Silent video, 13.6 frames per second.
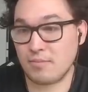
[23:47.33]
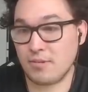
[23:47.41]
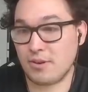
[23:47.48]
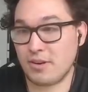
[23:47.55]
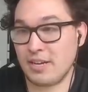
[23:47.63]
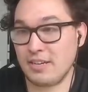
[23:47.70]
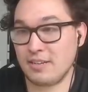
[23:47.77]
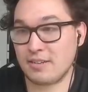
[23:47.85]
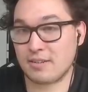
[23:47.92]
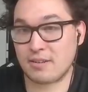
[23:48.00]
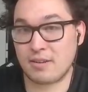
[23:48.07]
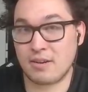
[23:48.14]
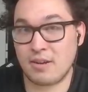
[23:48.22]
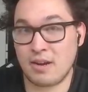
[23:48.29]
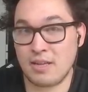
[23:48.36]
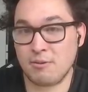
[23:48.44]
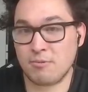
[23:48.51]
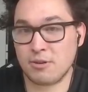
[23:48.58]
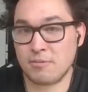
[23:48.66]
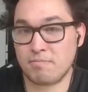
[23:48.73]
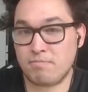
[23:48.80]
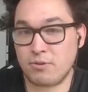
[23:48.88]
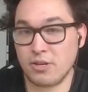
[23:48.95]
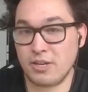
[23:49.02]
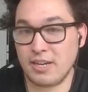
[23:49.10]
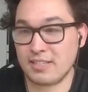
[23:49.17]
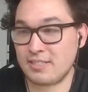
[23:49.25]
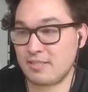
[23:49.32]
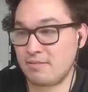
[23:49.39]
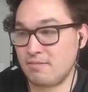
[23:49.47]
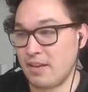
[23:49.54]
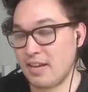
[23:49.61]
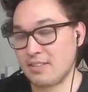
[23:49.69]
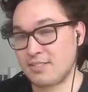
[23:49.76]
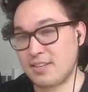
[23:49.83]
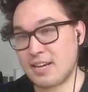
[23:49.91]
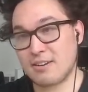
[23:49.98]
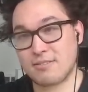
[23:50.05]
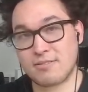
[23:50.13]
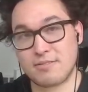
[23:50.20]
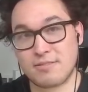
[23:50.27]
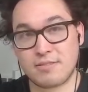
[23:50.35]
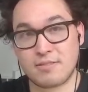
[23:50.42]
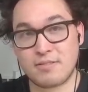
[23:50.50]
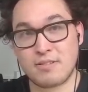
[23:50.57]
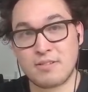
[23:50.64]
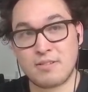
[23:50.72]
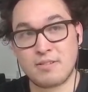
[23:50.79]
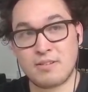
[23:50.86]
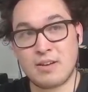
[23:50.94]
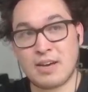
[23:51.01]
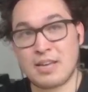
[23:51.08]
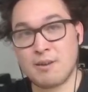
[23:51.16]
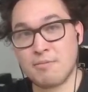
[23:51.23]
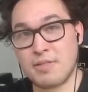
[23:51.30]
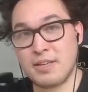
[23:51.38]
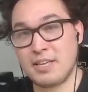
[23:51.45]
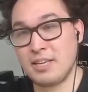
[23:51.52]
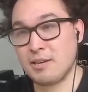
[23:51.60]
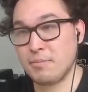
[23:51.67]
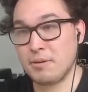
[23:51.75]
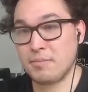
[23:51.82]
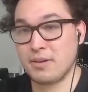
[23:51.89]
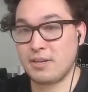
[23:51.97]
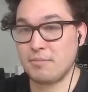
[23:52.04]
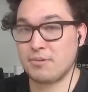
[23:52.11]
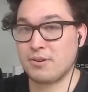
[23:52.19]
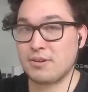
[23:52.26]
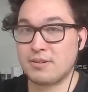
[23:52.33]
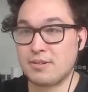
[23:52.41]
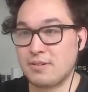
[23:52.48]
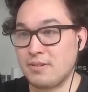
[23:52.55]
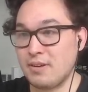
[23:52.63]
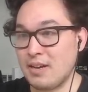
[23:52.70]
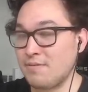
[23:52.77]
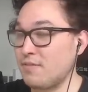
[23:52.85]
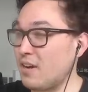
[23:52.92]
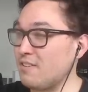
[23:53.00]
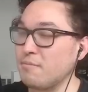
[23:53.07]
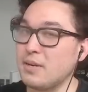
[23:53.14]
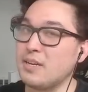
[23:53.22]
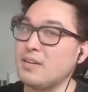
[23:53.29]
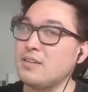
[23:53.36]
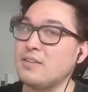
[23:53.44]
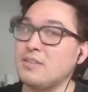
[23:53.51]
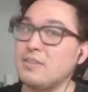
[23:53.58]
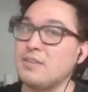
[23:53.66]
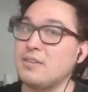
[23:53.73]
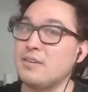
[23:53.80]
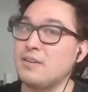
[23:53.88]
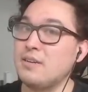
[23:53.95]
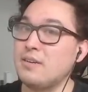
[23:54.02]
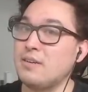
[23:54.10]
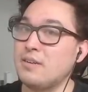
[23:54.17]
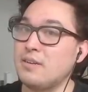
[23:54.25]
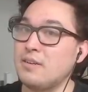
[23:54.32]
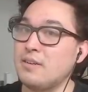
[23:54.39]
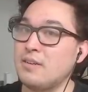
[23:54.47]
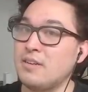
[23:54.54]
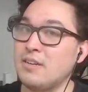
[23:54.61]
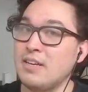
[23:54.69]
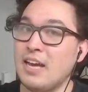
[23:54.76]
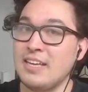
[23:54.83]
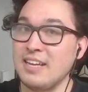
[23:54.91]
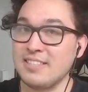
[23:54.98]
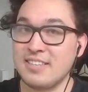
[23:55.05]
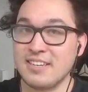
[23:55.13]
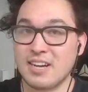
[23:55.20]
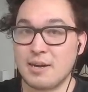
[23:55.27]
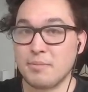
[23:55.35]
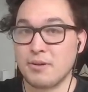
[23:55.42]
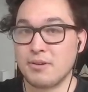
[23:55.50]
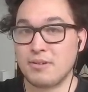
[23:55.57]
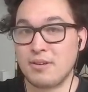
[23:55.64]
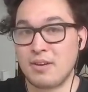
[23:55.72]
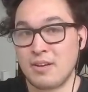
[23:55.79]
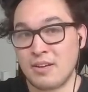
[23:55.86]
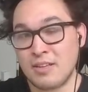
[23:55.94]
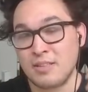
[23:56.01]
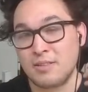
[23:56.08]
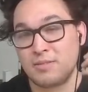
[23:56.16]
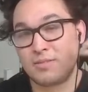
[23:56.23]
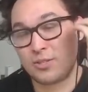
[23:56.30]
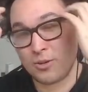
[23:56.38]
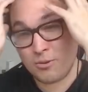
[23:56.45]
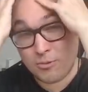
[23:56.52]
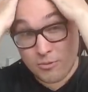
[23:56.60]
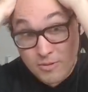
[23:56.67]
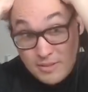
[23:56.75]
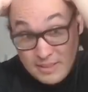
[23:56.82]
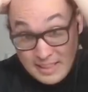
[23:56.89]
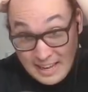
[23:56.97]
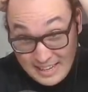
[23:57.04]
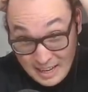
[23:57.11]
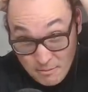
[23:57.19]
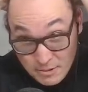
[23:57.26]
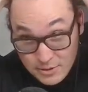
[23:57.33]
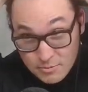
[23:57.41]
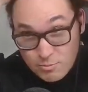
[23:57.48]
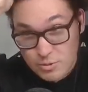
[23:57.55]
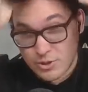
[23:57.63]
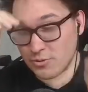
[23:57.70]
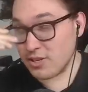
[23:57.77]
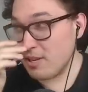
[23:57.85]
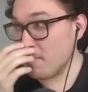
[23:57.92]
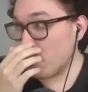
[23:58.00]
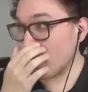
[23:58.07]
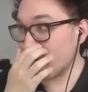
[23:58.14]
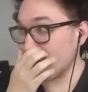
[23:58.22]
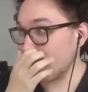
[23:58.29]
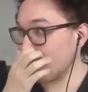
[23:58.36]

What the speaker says: All right. I think we're good against hands now. I don't think he can beat me anymore. At 5 mana, I can't see a combo. So that game was really important.